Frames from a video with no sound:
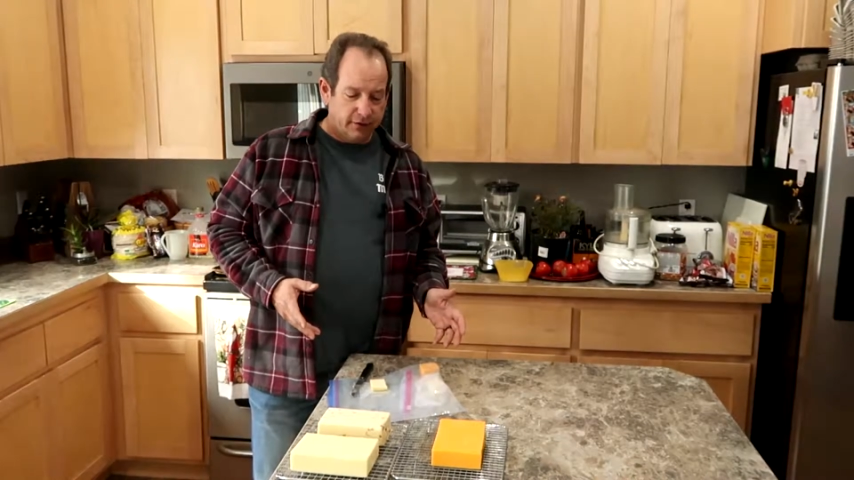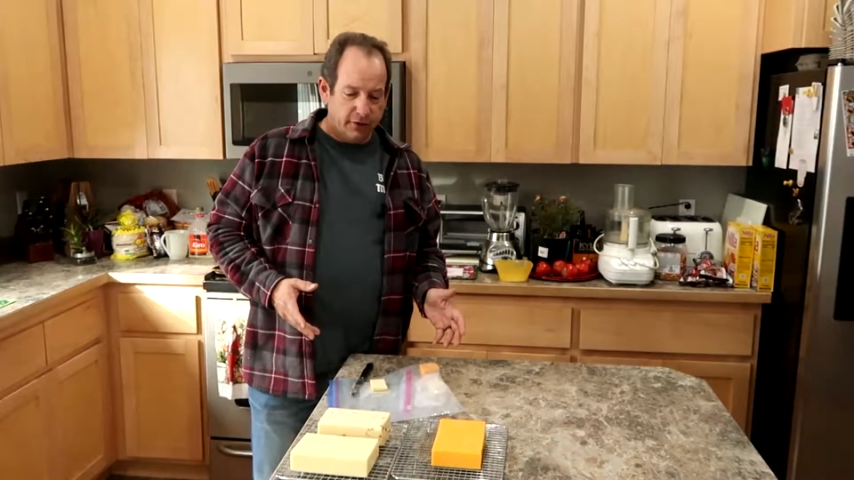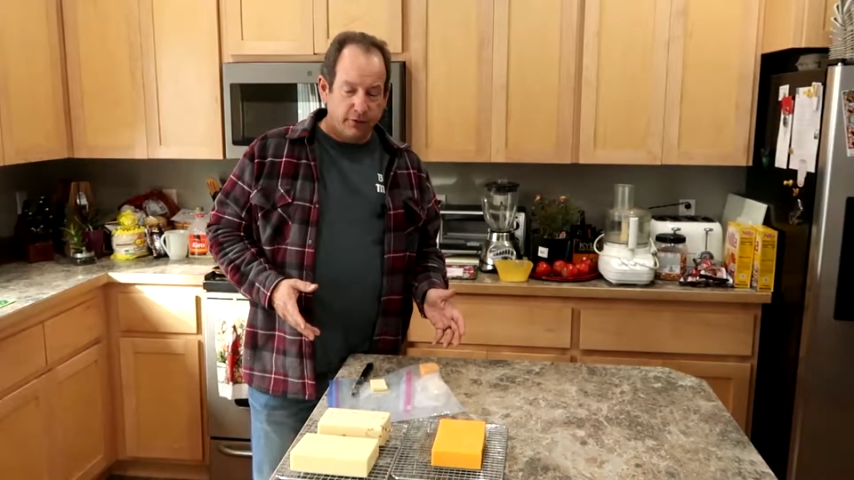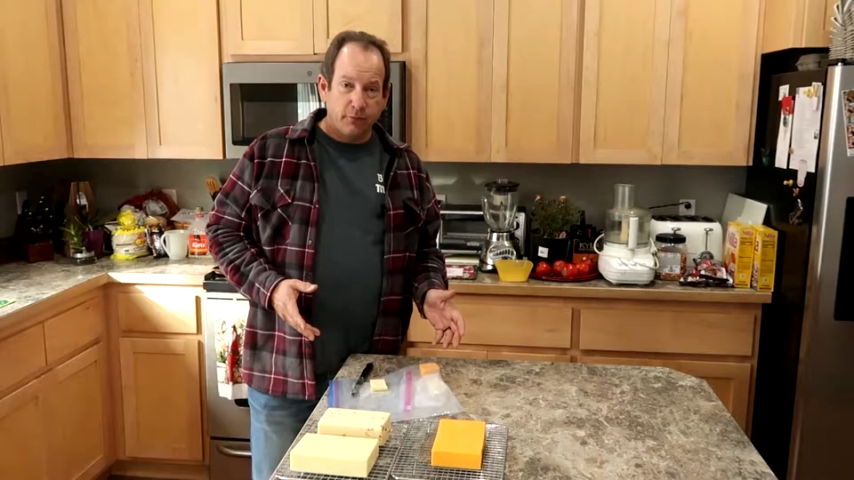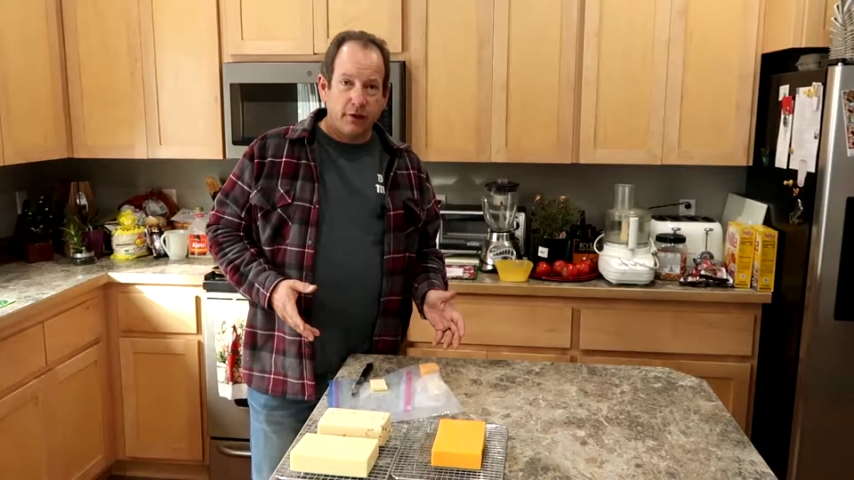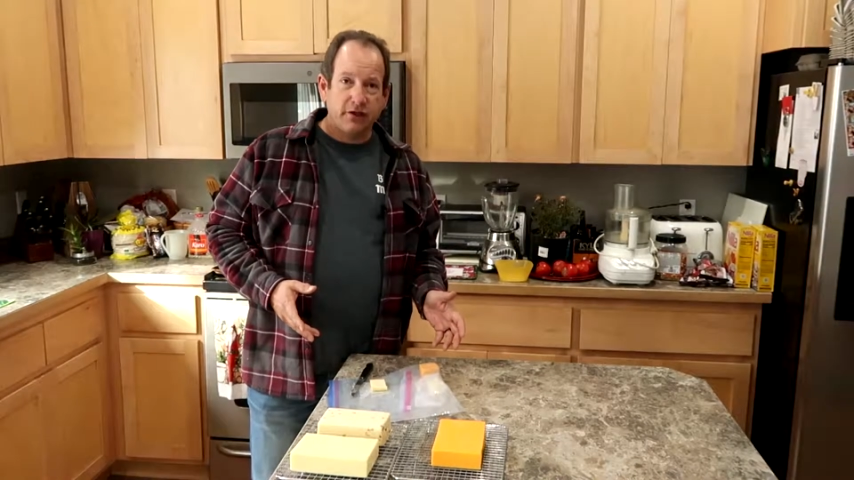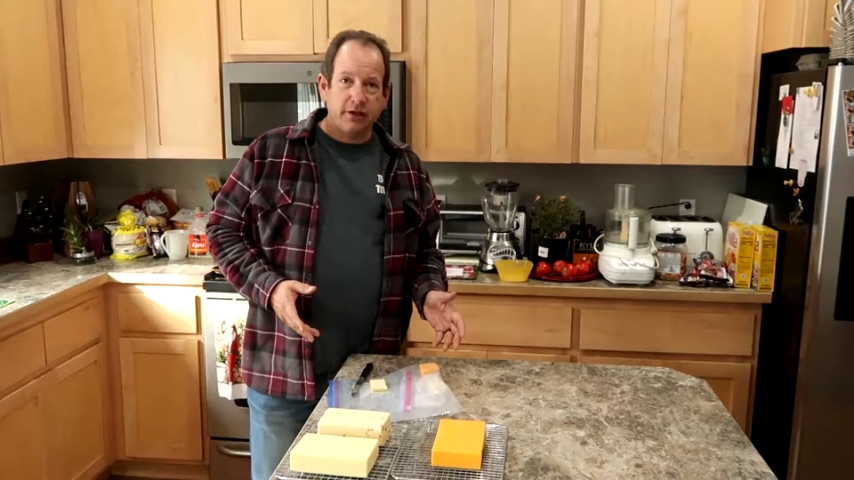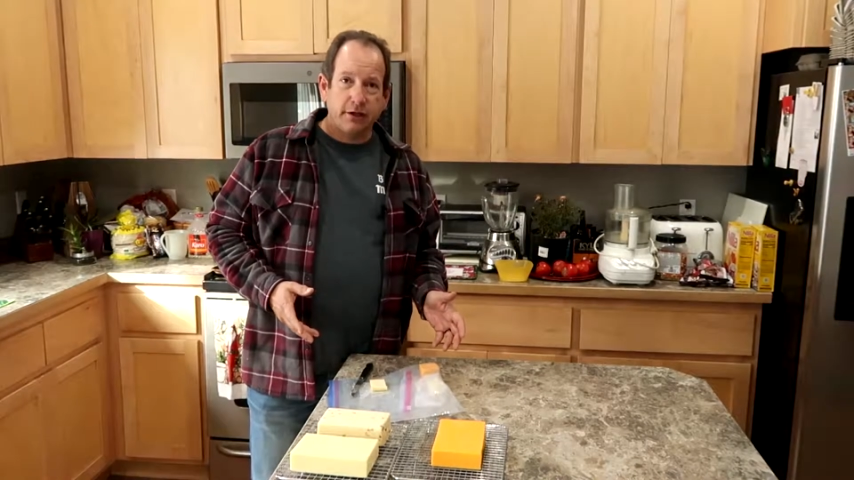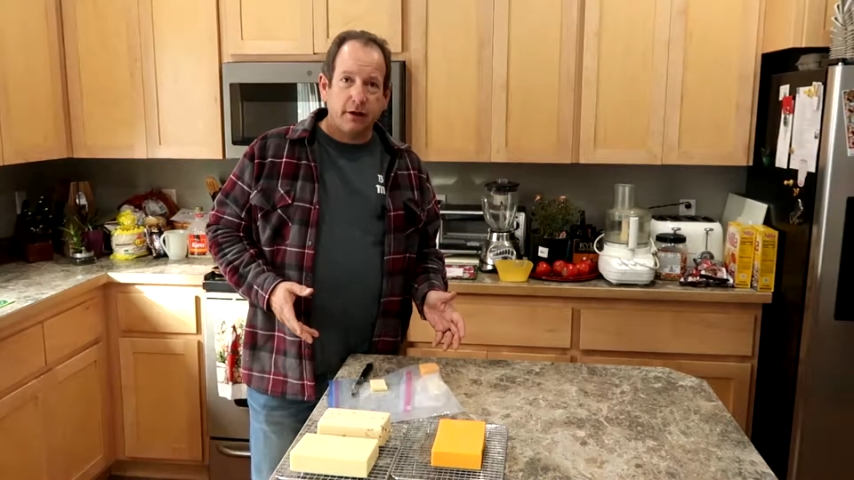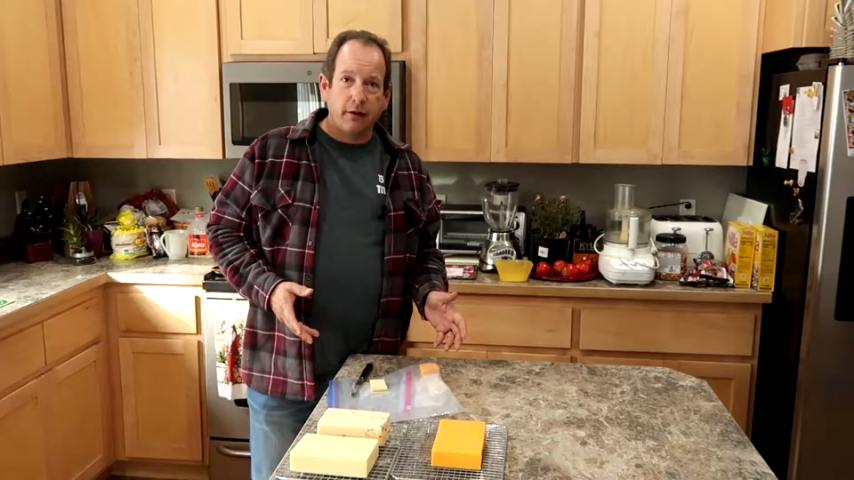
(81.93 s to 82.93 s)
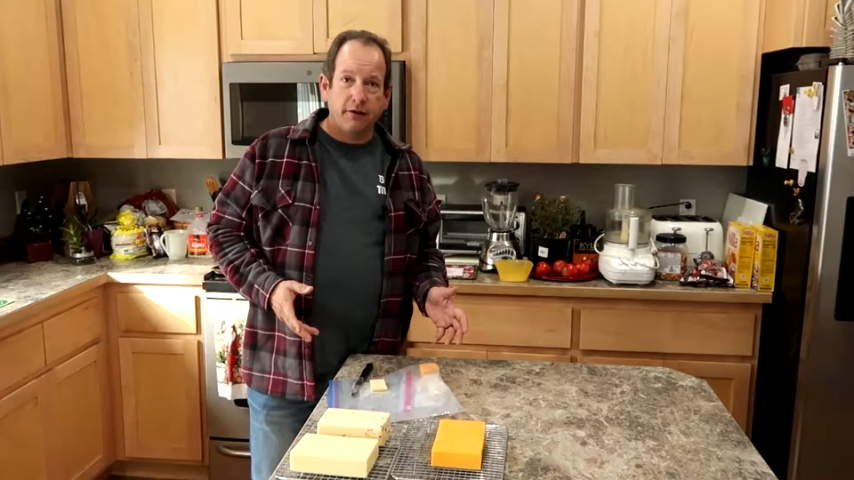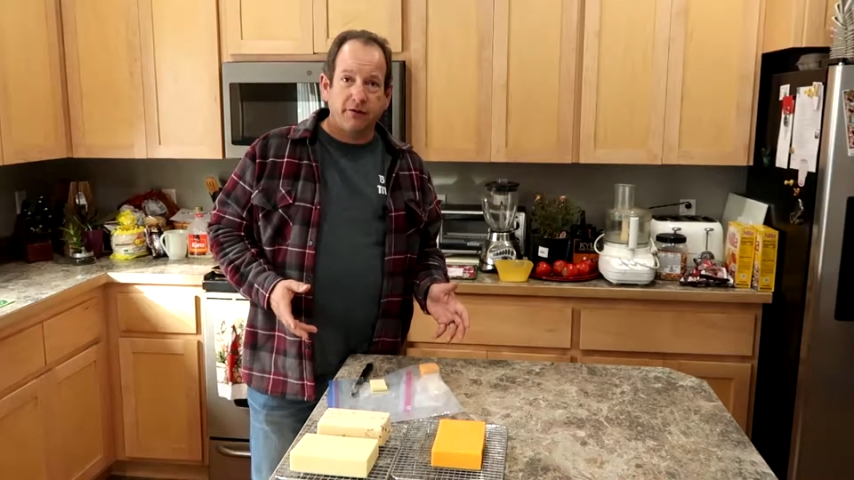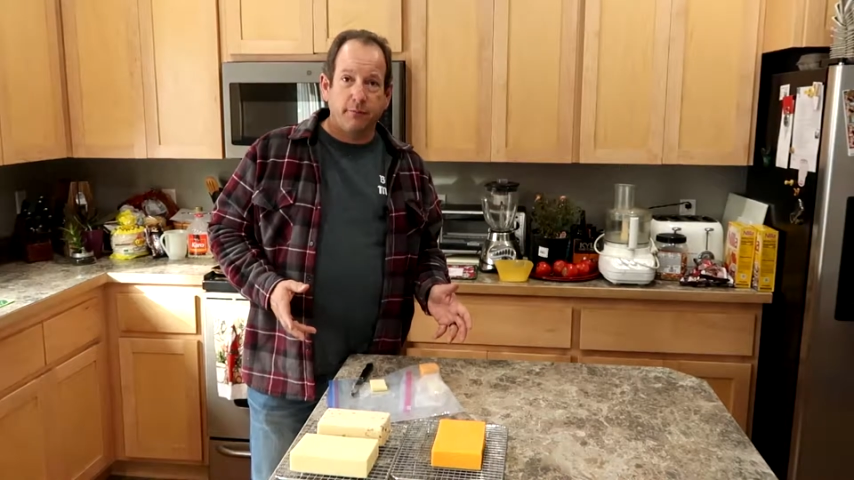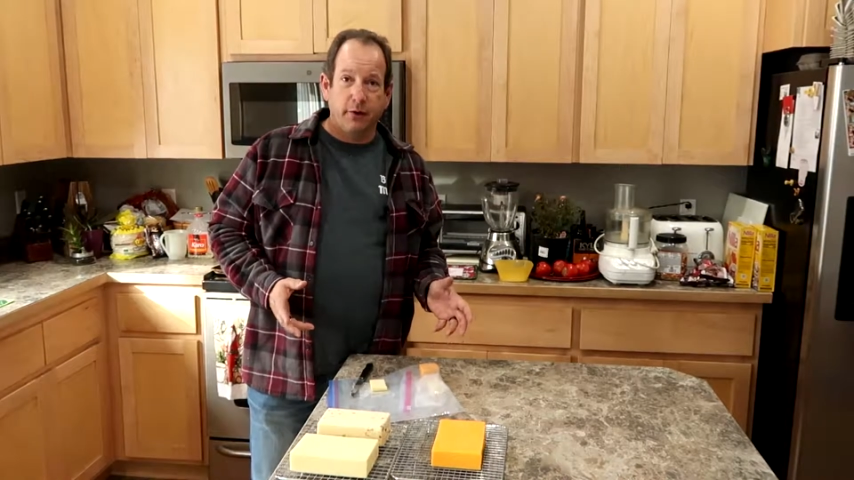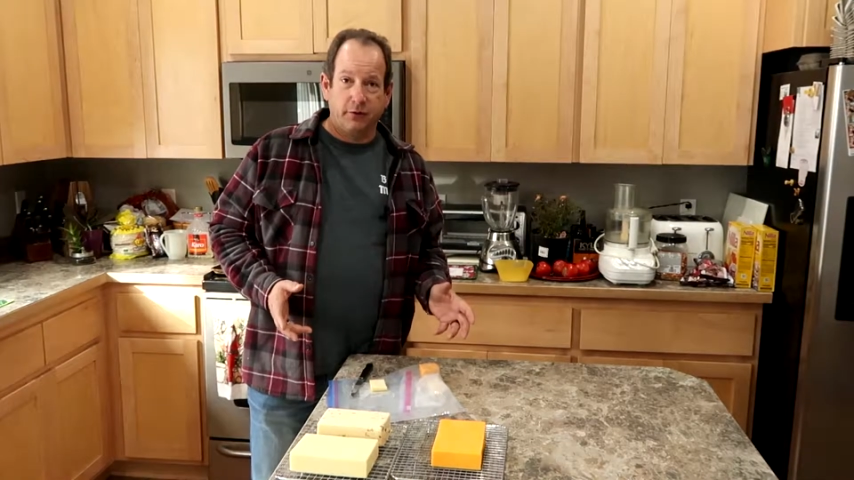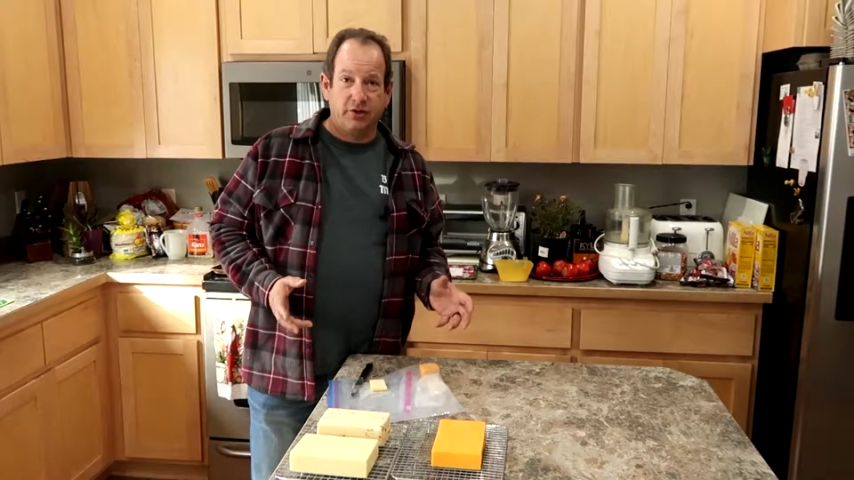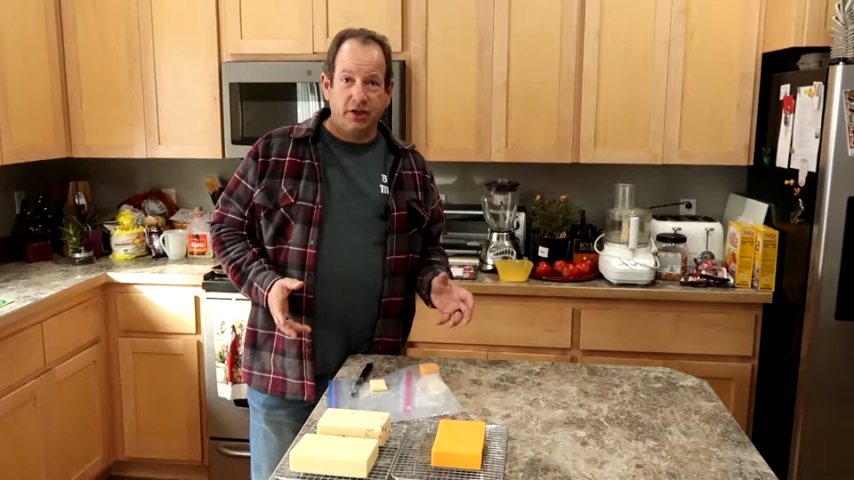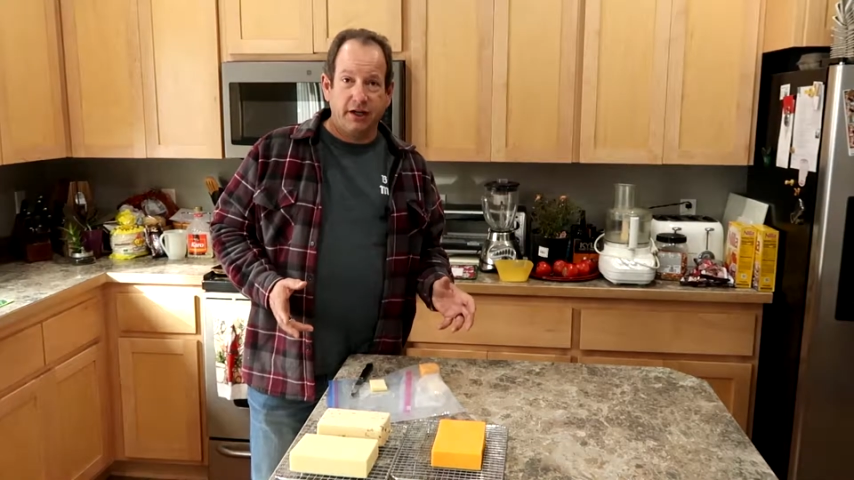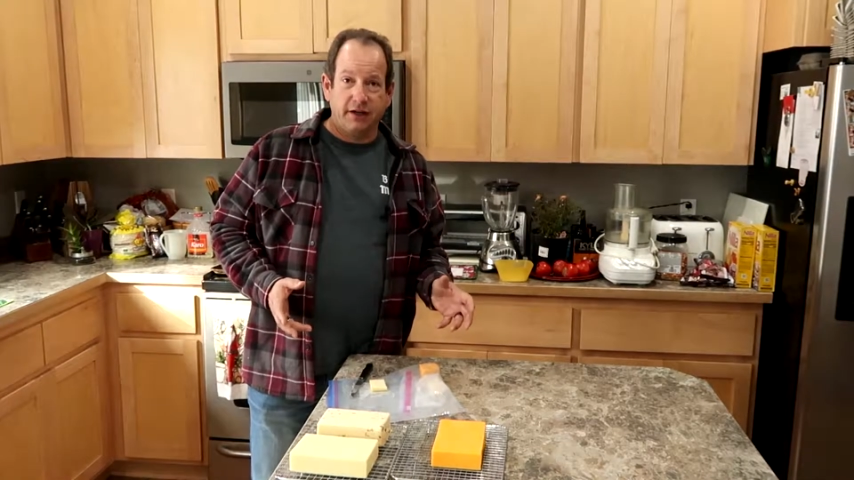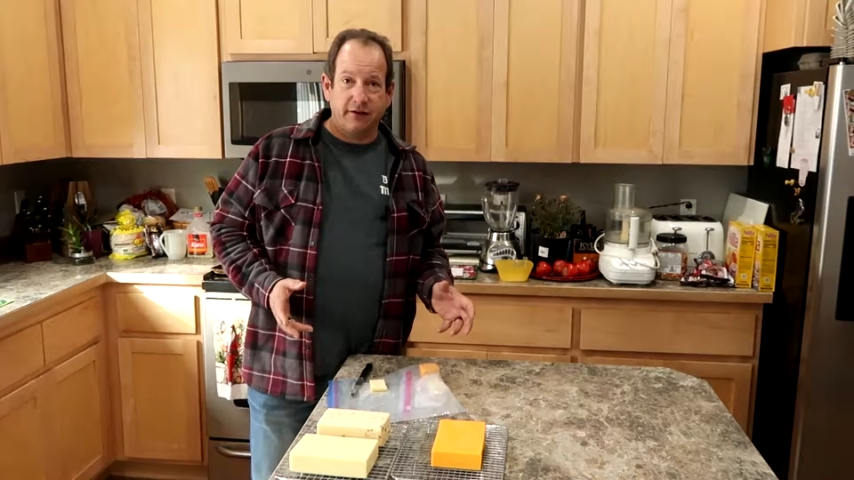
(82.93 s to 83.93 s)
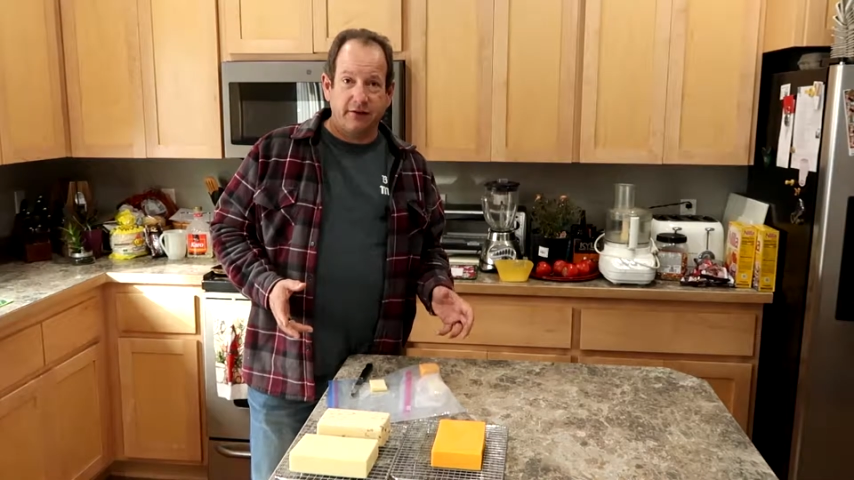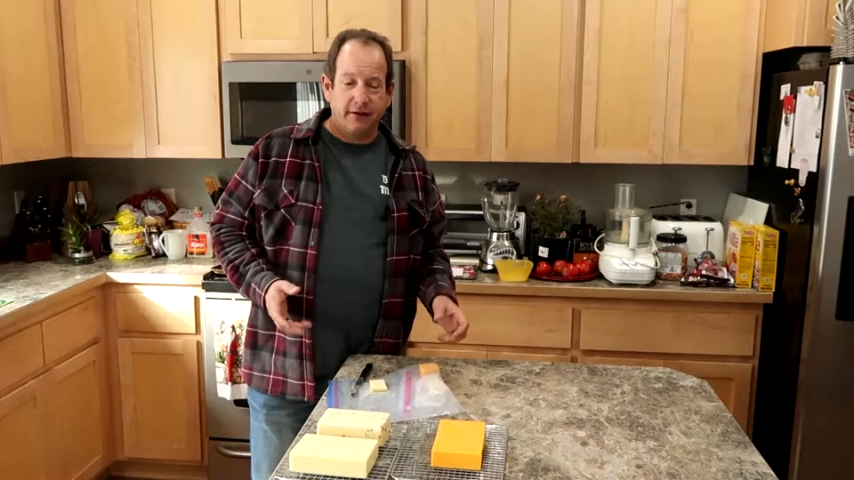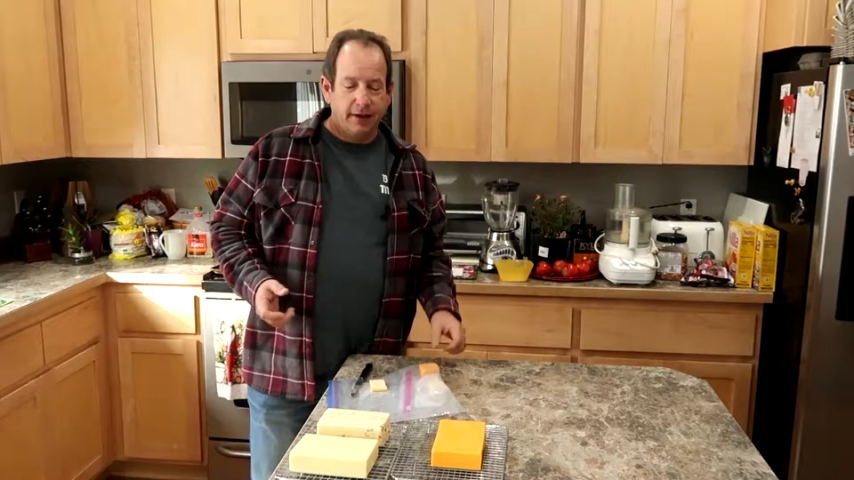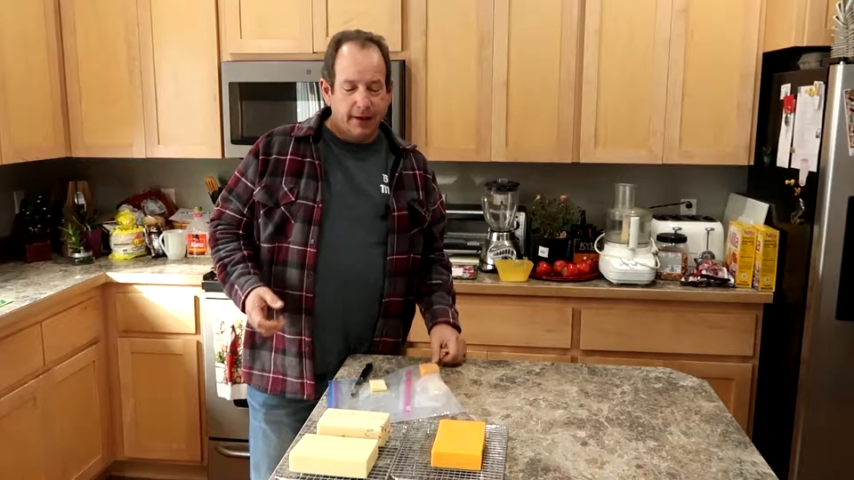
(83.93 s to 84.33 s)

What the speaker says: dude, where'd you get all this smoked cheese?